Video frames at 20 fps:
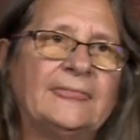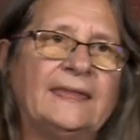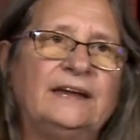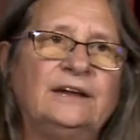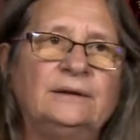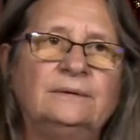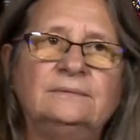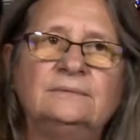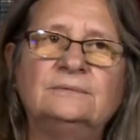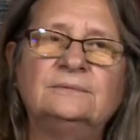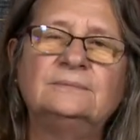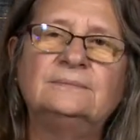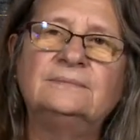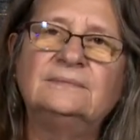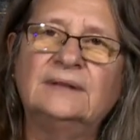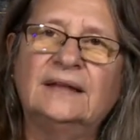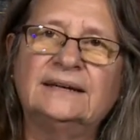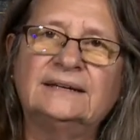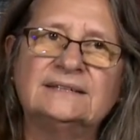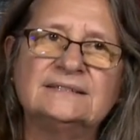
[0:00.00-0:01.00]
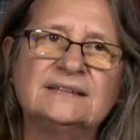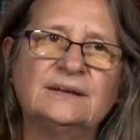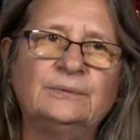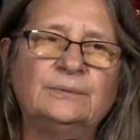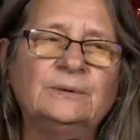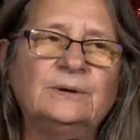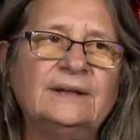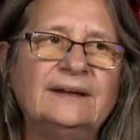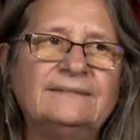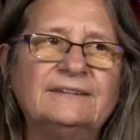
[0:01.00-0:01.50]
And like I said,
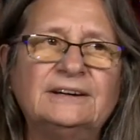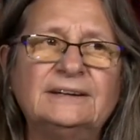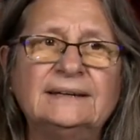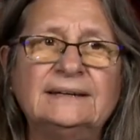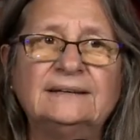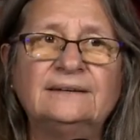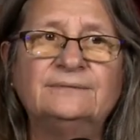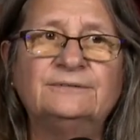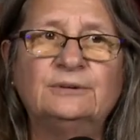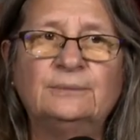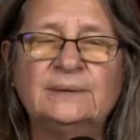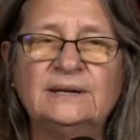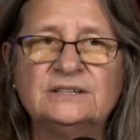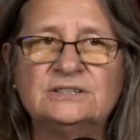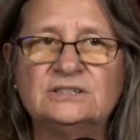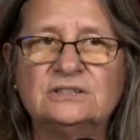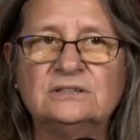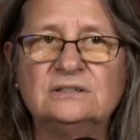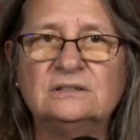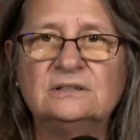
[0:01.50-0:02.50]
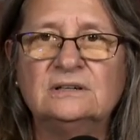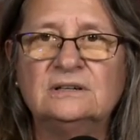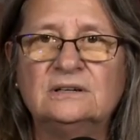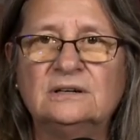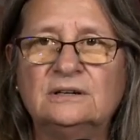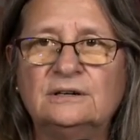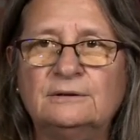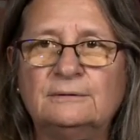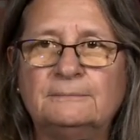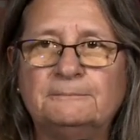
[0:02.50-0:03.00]
we'll have all that information
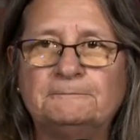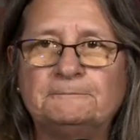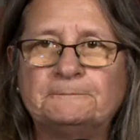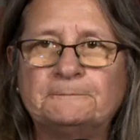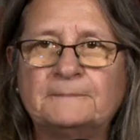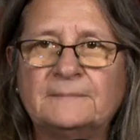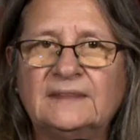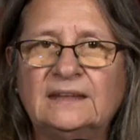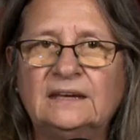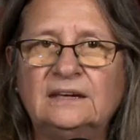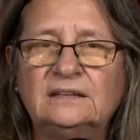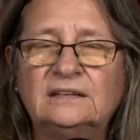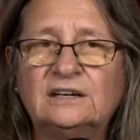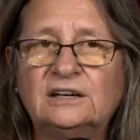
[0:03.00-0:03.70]
in the